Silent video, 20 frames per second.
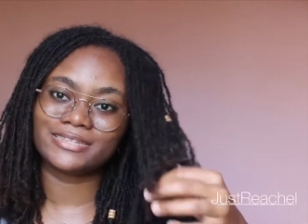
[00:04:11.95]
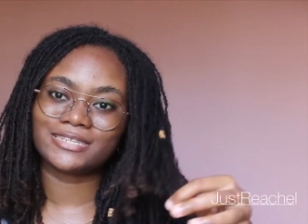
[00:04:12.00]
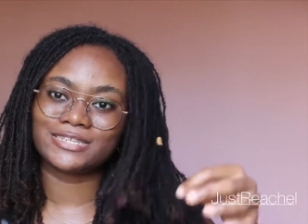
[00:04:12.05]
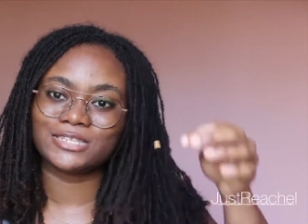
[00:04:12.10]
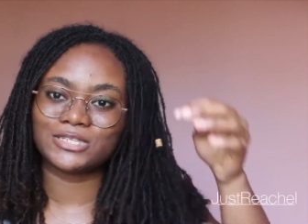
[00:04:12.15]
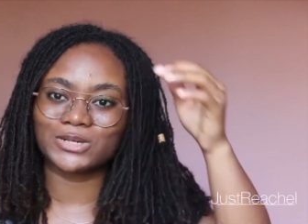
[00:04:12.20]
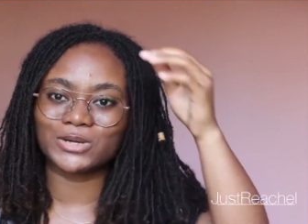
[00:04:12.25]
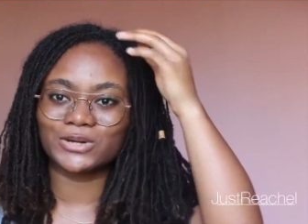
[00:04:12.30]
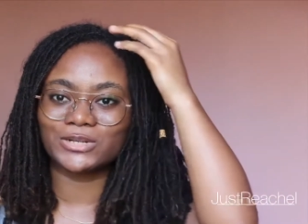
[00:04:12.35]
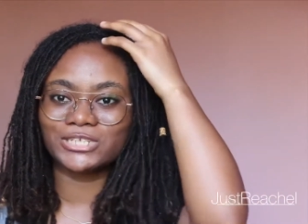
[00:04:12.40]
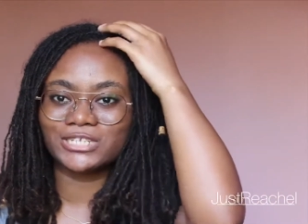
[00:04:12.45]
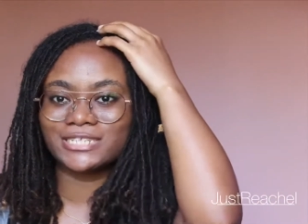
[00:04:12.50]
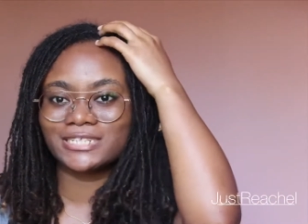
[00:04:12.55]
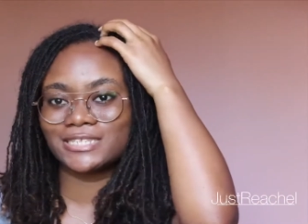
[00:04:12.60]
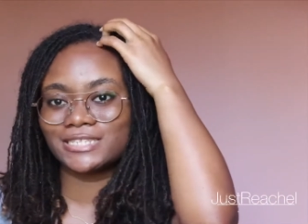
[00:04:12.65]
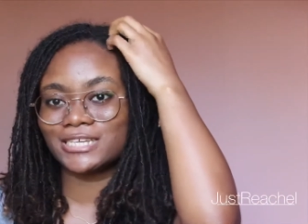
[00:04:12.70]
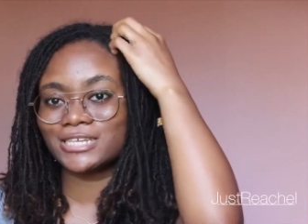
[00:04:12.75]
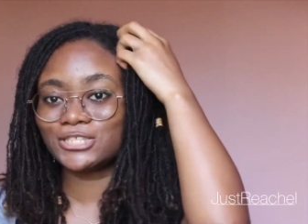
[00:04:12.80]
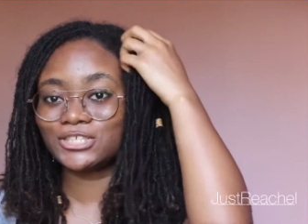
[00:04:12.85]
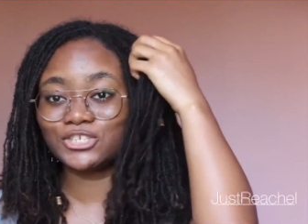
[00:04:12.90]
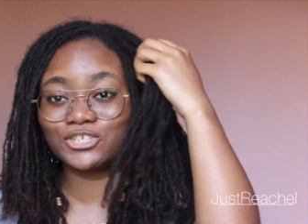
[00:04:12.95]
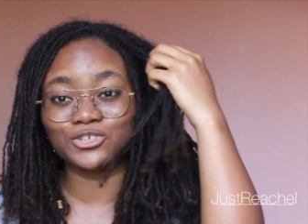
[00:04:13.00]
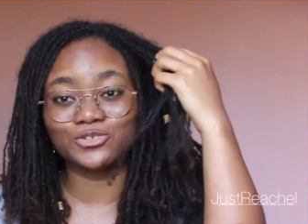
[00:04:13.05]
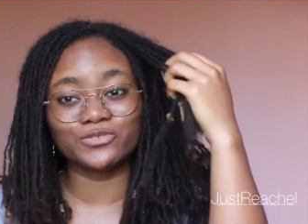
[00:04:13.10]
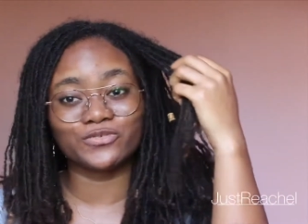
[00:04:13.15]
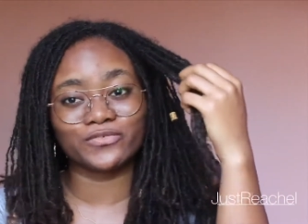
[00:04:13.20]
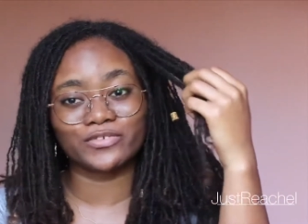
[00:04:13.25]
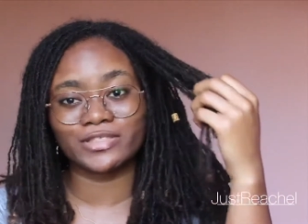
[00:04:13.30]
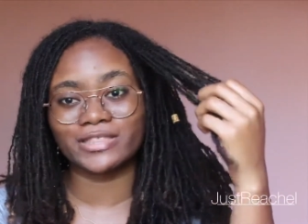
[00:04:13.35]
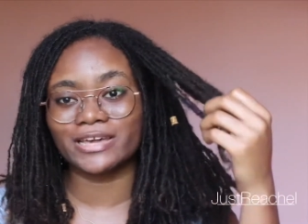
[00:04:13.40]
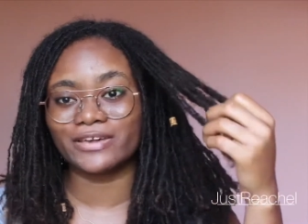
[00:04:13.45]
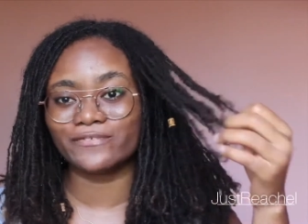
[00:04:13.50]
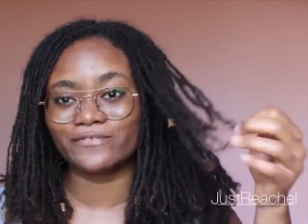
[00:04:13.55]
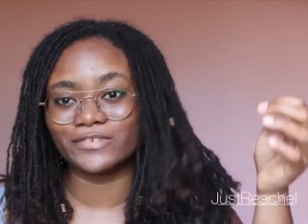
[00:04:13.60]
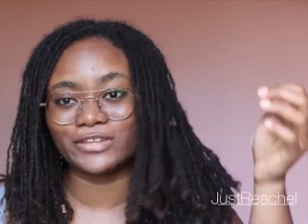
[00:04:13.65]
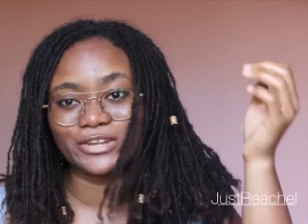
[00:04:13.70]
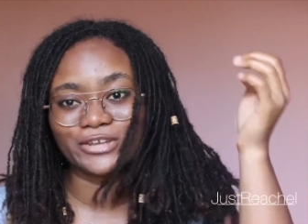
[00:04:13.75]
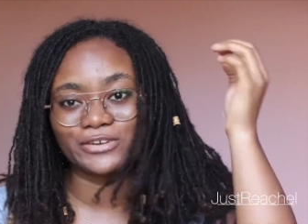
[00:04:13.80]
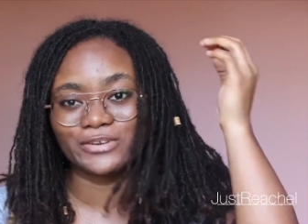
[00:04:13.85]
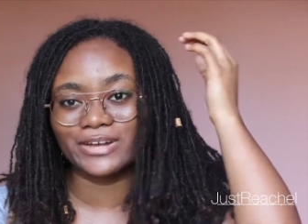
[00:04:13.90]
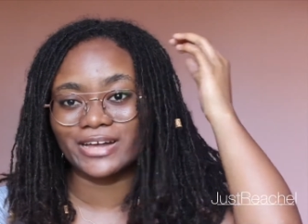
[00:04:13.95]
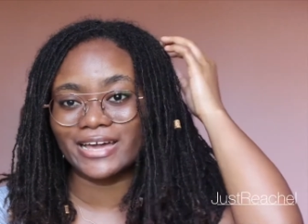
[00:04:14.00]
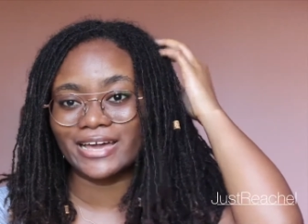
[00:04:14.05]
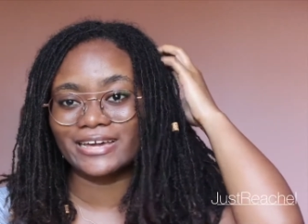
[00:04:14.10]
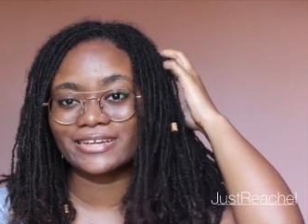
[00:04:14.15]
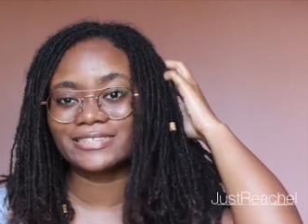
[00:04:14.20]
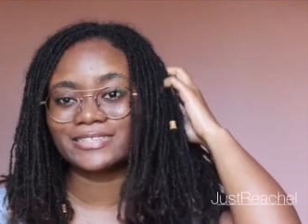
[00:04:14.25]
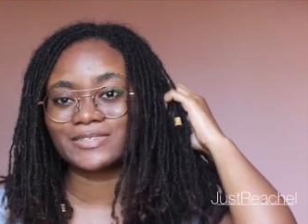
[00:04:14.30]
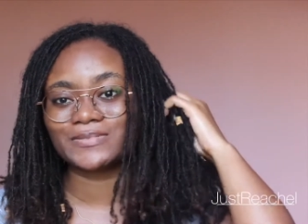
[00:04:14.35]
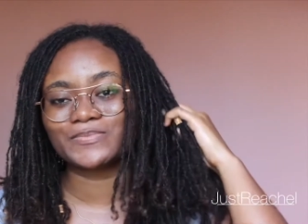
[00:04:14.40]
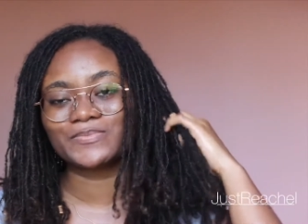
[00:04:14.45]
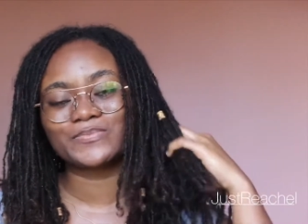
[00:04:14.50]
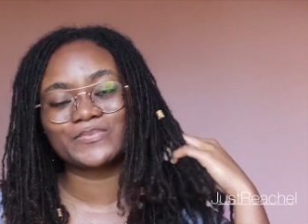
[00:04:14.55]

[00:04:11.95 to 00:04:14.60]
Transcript: So just stay tuned for that video, guys.